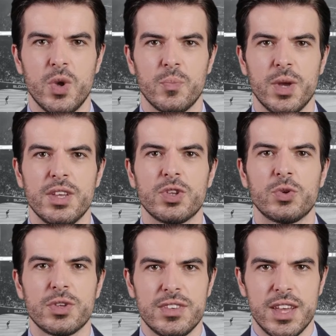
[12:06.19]
willing
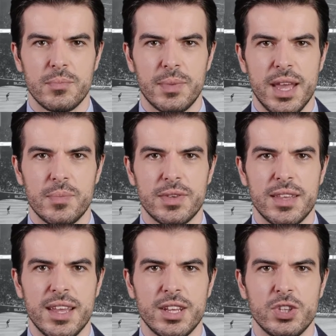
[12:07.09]
to accept payment
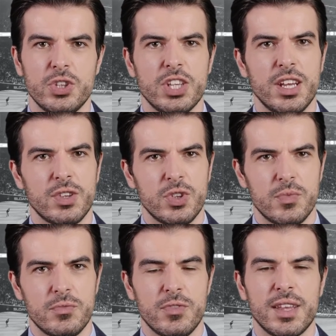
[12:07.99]
in
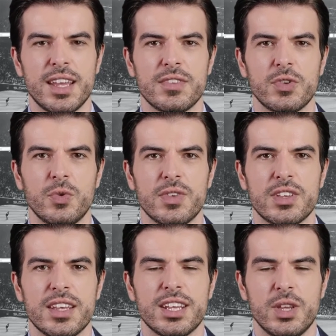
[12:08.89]
exchange for
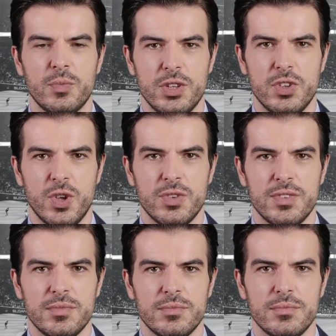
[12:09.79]
influencing game results.